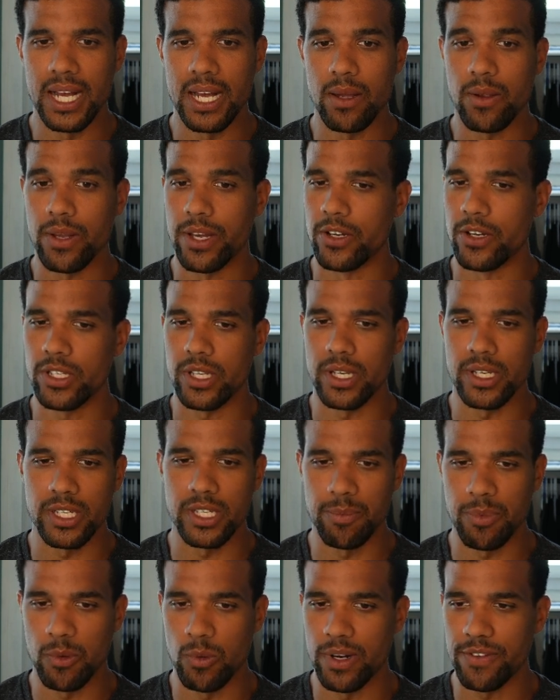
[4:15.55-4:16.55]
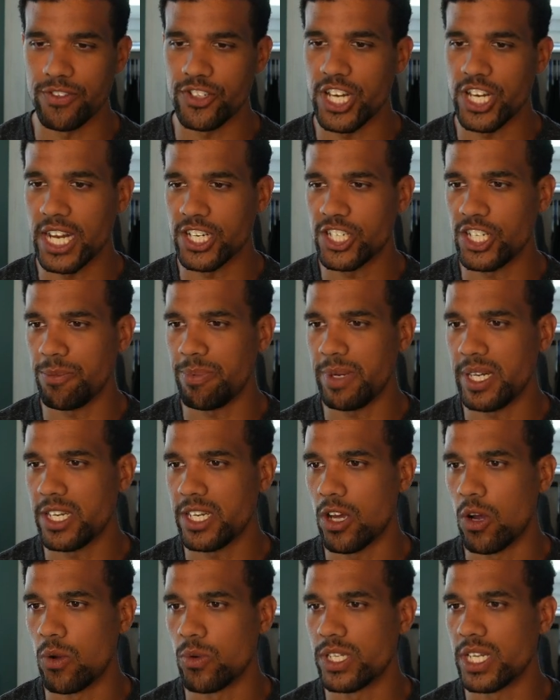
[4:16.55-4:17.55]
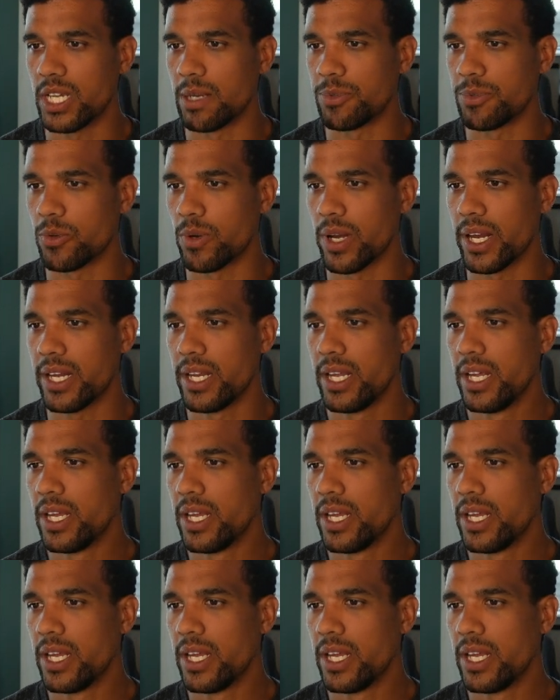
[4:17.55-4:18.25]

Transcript: Here's a simple one of ChatGPT tone tips, right?